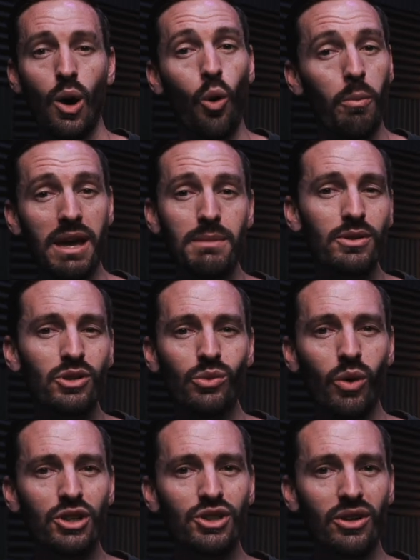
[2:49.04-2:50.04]
or maybe you
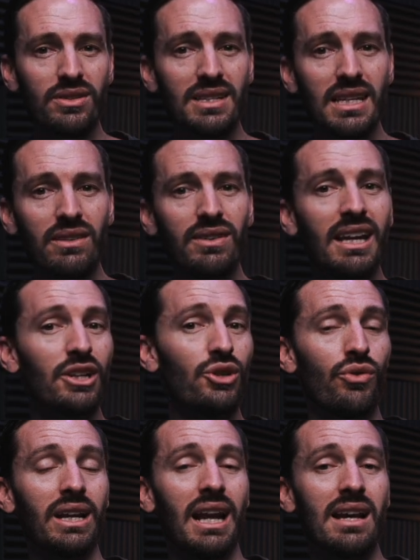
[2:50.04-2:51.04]
watch it on TV and you
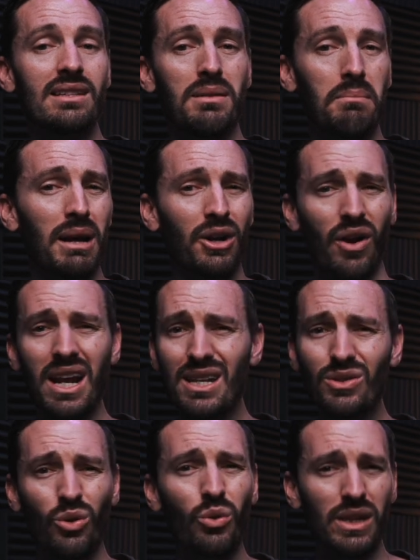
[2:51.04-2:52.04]
realize my grade
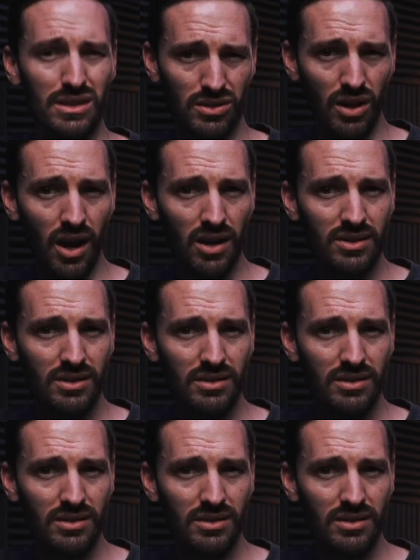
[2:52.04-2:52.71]
is always dark.